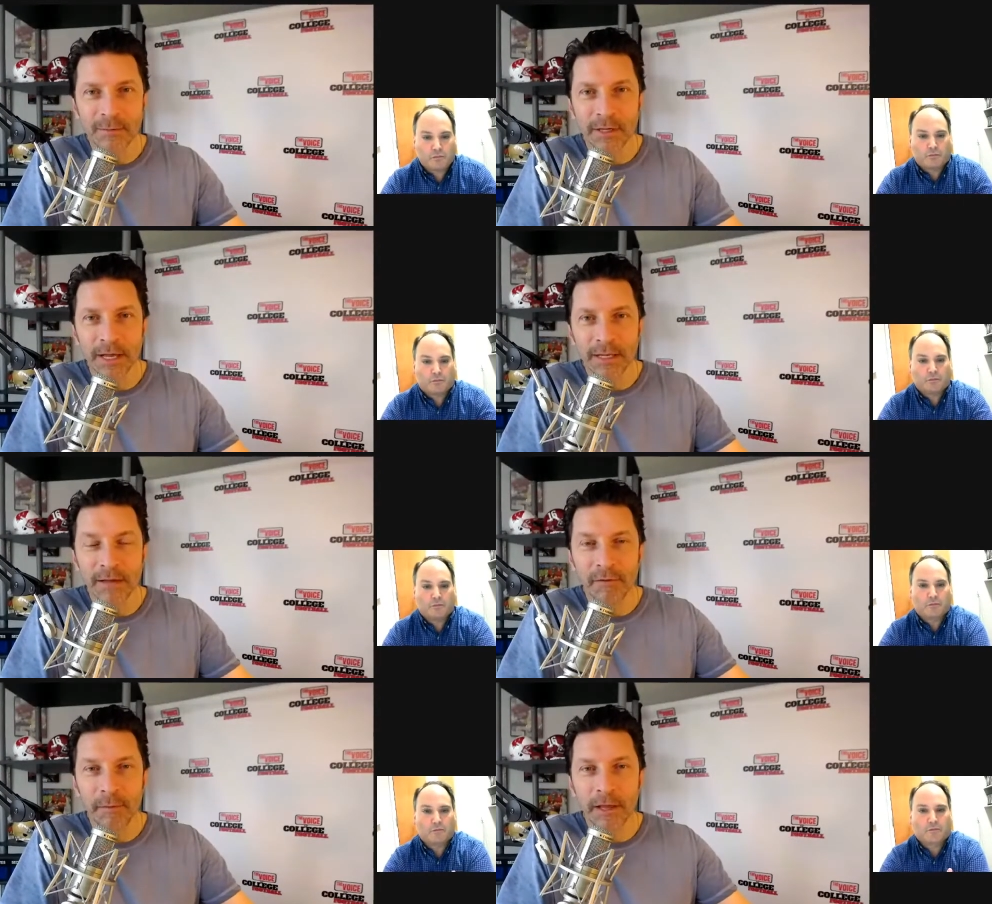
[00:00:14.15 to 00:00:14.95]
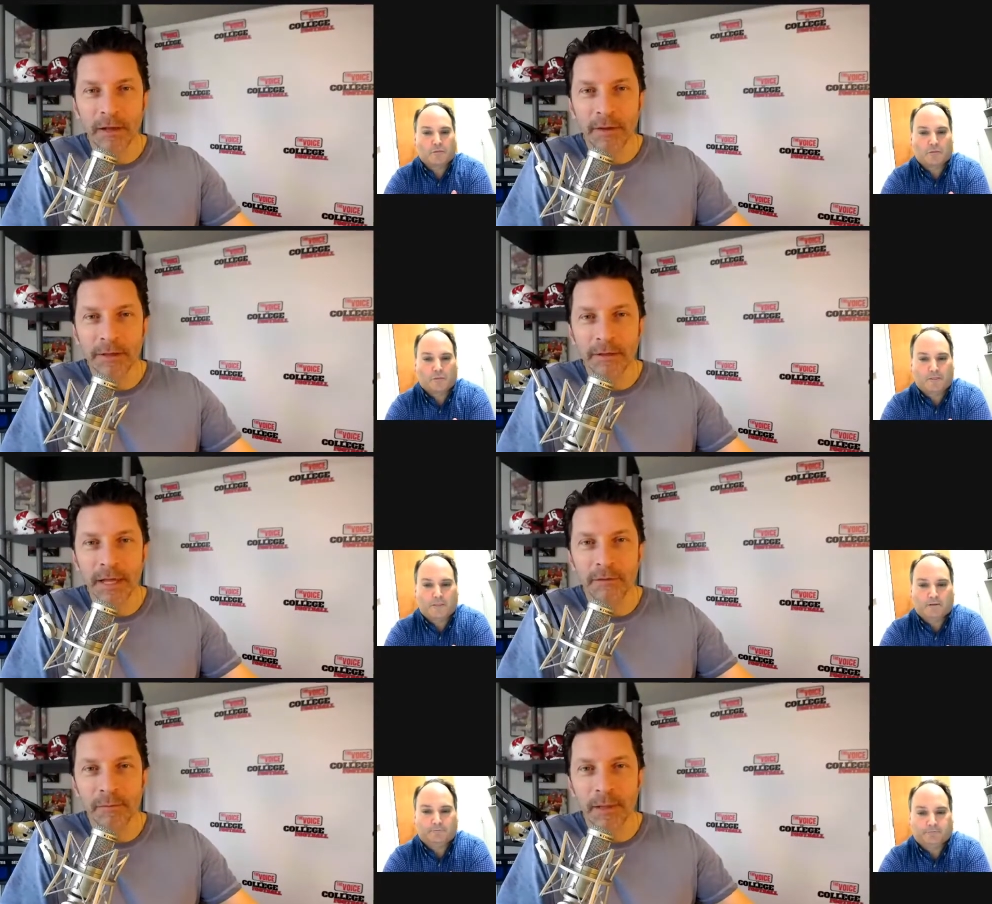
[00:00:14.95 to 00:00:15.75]
Speaker 1: We got Kevin McGuffey on the
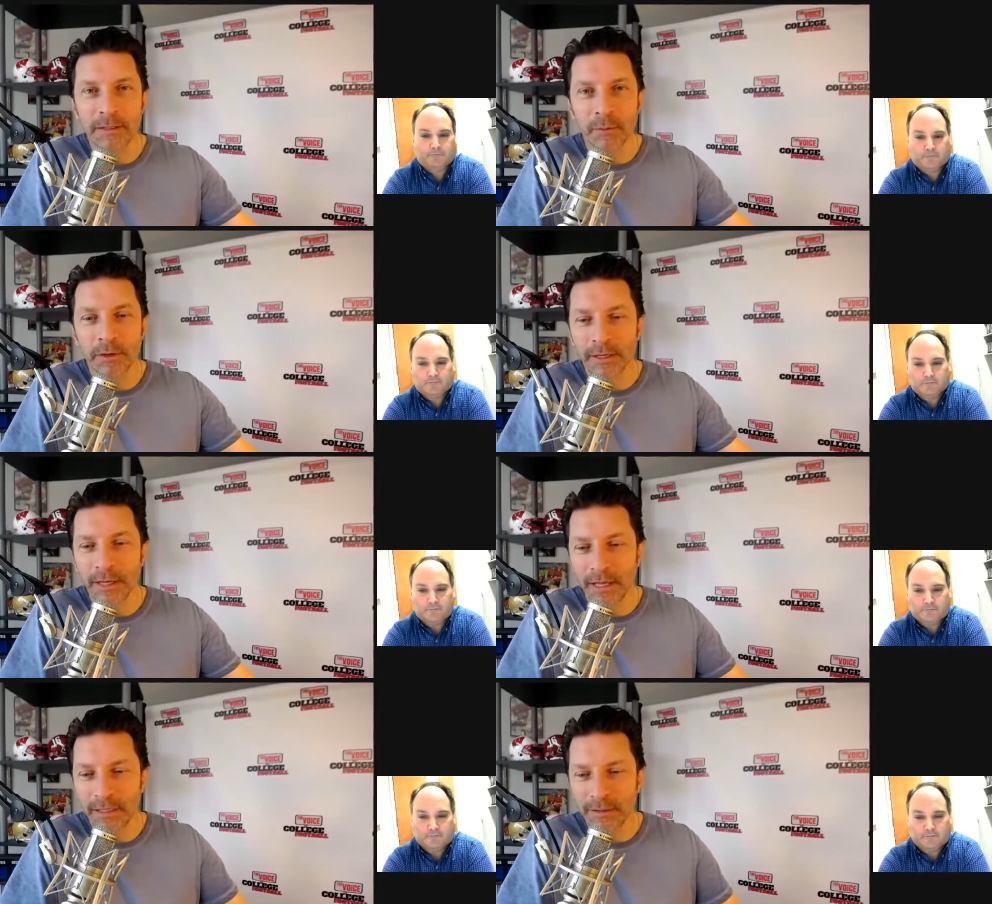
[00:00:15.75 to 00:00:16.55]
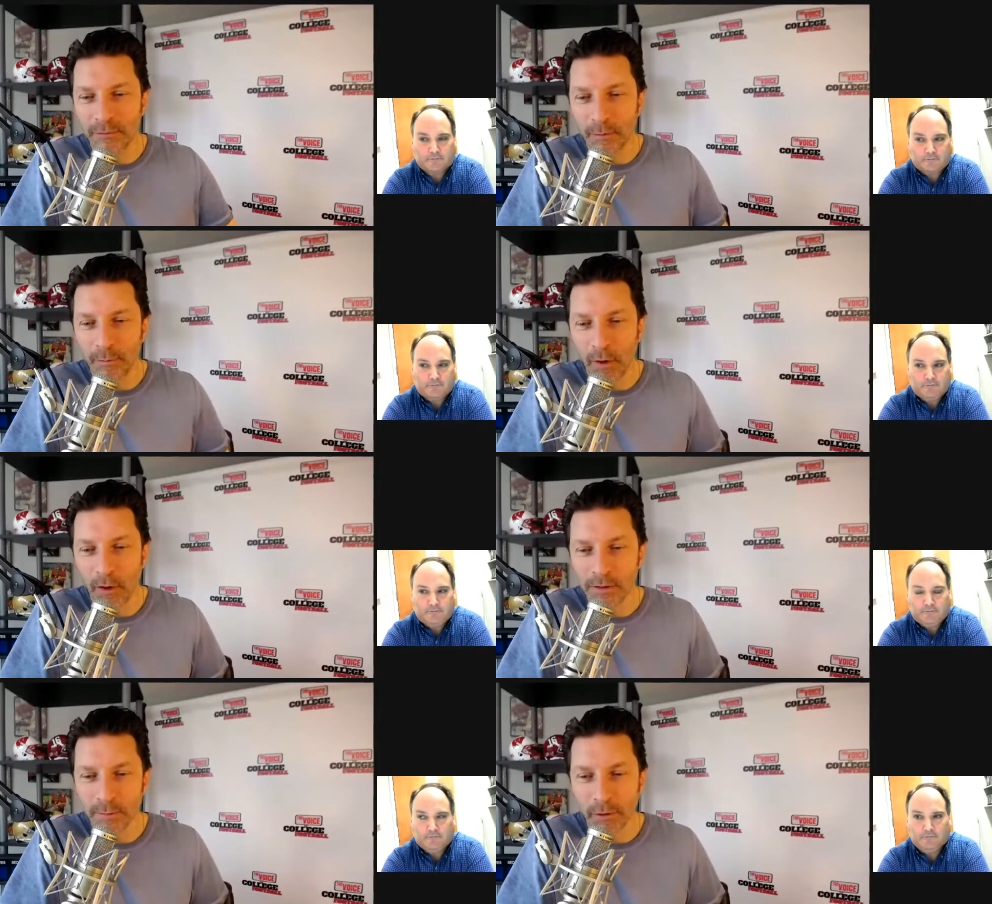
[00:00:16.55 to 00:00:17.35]
line from Last Word on College Football
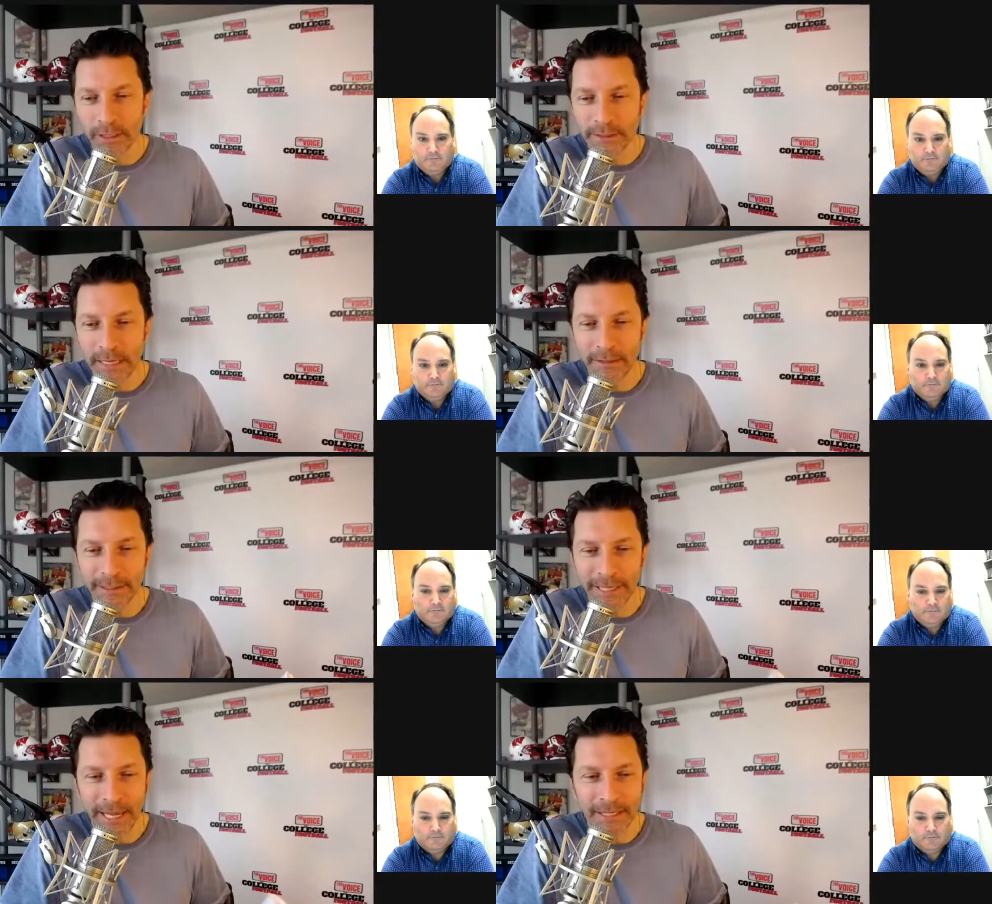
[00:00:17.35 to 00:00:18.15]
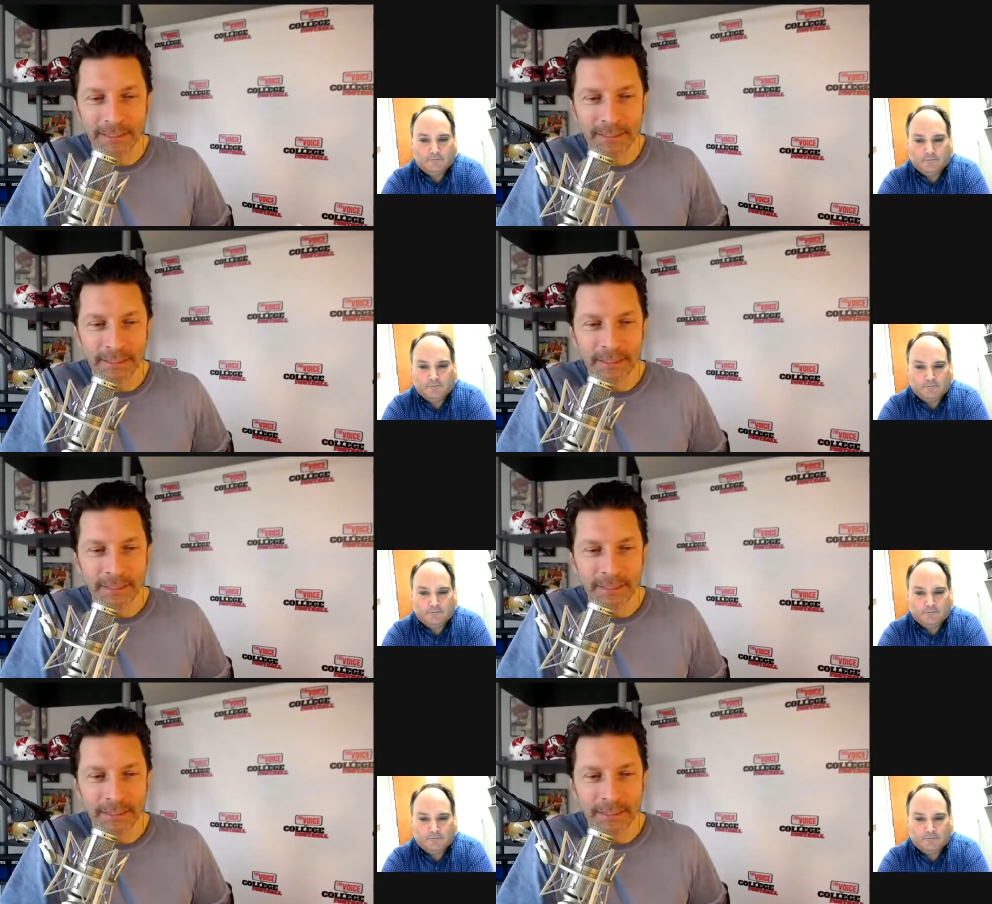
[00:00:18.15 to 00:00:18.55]
to break down the Cats